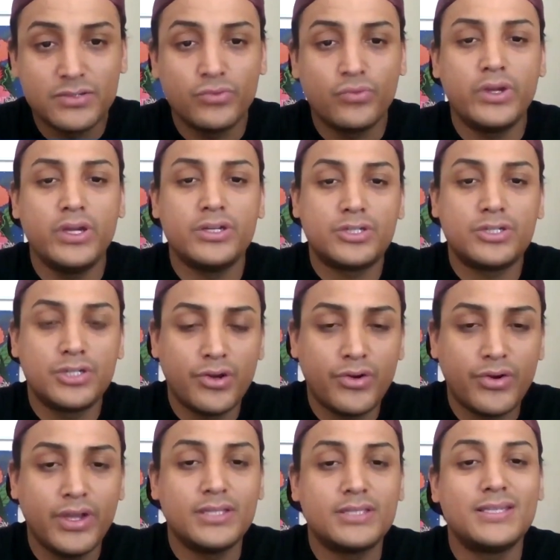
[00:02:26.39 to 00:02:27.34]
they'll see
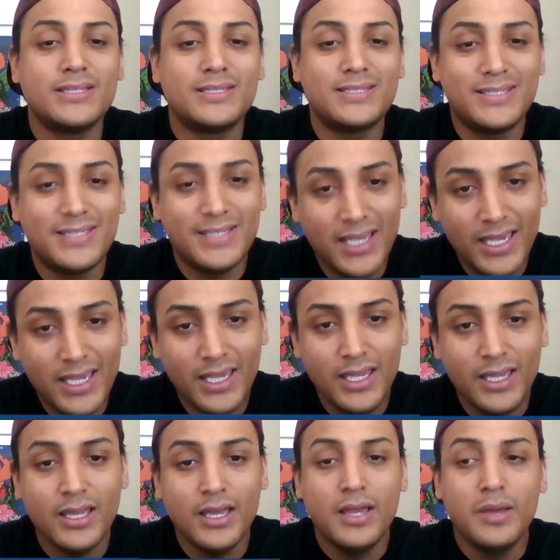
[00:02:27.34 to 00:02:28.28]
legislators at the
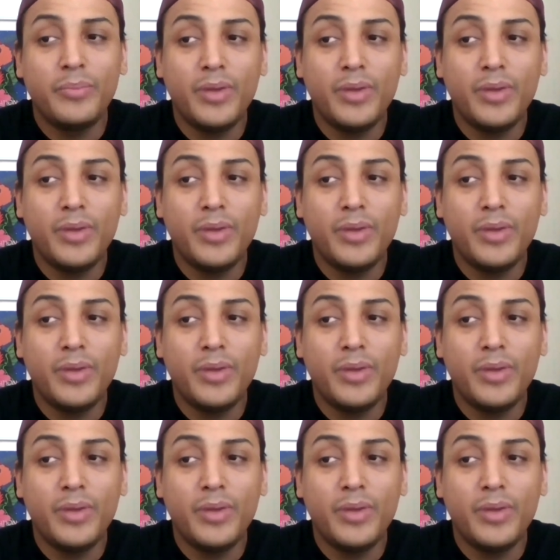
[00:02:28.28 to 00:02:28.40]
regular